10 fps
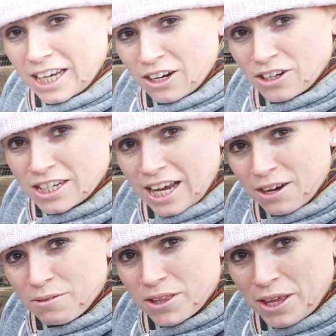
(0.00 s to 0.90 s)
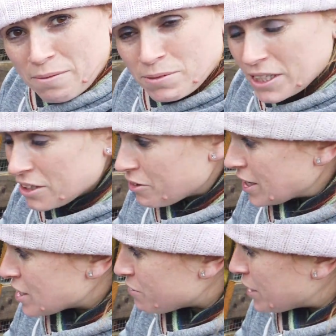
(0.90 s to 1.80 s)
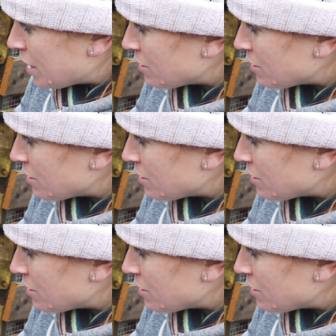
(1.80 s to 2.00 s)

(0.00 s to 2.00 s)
get on now with emptying the rest of it out.